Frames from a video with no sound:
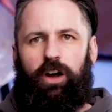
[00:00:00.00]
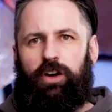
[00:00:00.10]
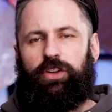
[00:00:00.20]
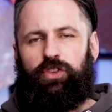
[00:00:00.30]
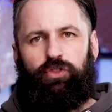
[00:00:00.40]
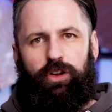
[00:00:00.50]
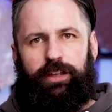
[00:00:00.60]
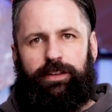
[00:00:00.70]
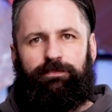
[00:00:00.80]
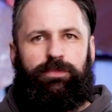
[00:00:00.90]
on a
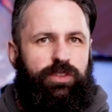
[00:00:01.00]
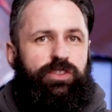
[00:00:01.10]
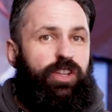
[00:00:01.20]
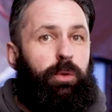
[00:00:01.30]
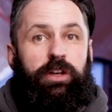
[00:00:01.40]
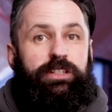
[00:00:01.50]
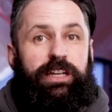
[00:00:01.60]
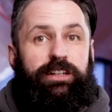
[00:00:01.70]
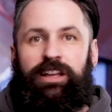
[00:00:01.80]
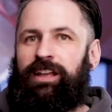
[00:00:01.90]
trolley? So I
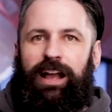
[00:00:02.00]
did.